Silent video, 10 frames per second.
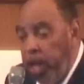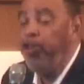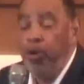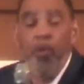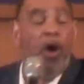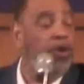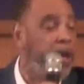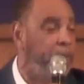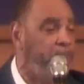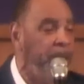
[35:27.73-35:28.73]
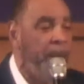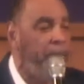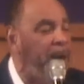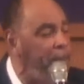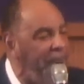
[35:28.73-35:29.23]
when you want him,
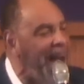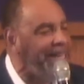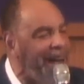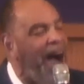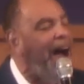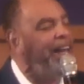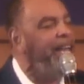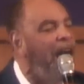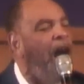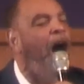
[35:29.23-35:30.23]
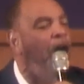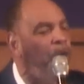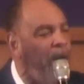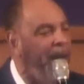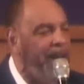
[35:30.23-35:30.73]
but my God, he
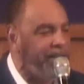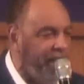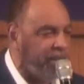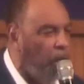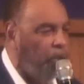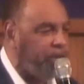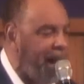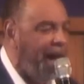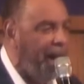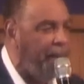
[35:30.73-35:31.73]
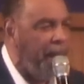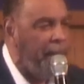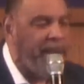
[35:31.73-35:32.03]
always is on time,